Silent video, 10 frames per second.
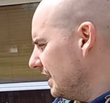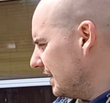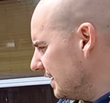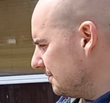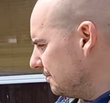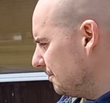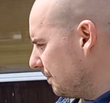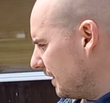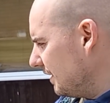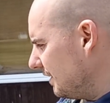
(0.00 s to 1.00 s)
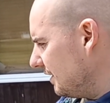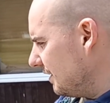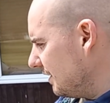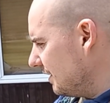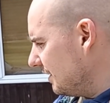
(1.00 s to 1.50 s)
But
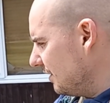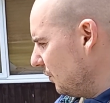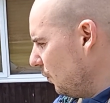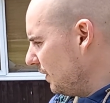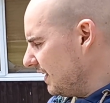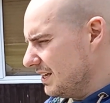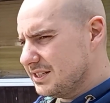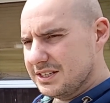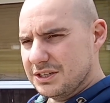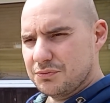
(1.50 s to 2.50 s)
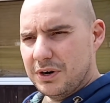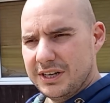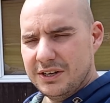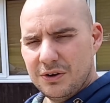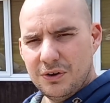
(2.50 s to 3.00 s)
all it is it's
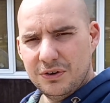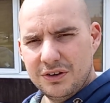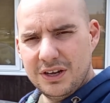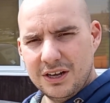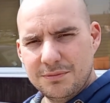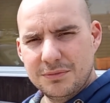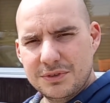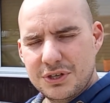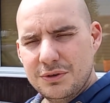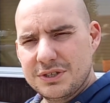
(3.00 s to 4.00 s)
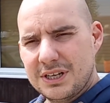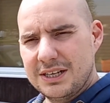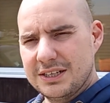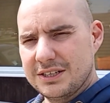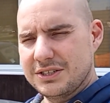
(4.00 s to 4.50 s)
running on 2
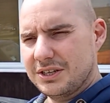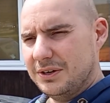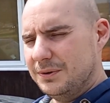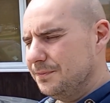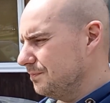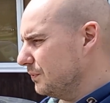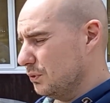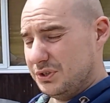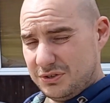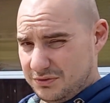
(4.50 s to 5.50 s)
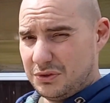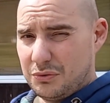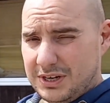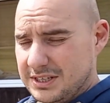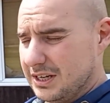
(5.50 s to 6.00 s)
cylinders, or
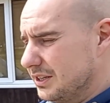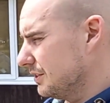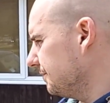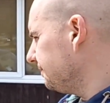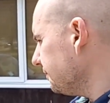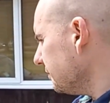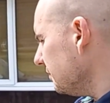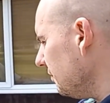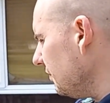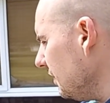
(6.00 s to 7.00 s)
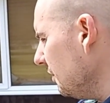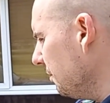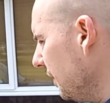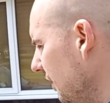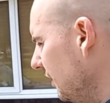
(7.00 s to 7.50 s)
3 cylinders.
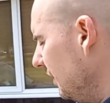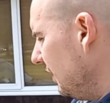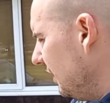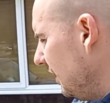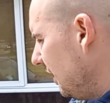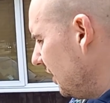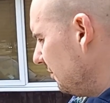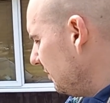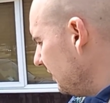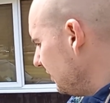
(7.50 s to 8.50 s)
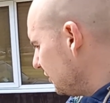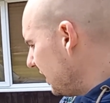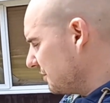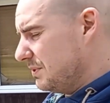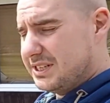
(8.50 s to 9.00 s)
But she
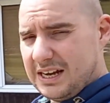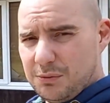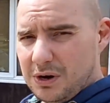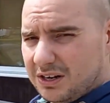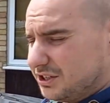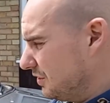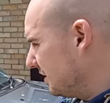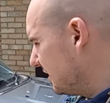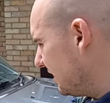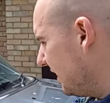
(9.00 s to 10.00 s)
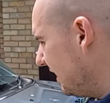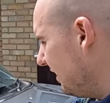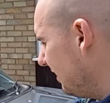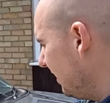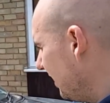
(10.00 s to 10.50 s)
has been sat a while, as you can
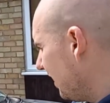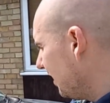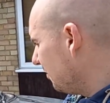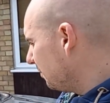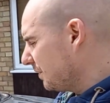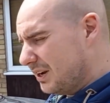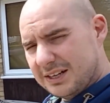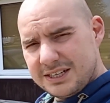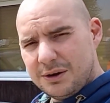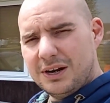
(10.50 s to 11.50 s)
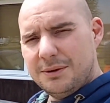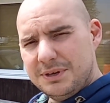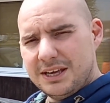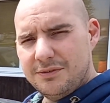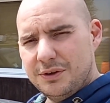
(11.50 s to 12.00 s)
see. But I'll tell you what, let
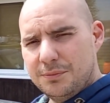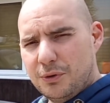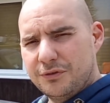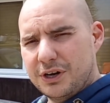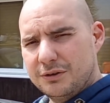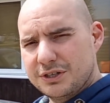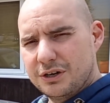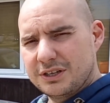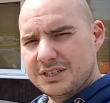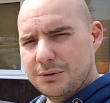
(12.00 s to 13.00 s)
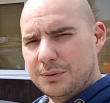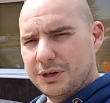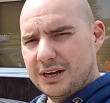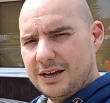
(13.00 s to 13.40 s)
me give you more of a closer look and see what we're looking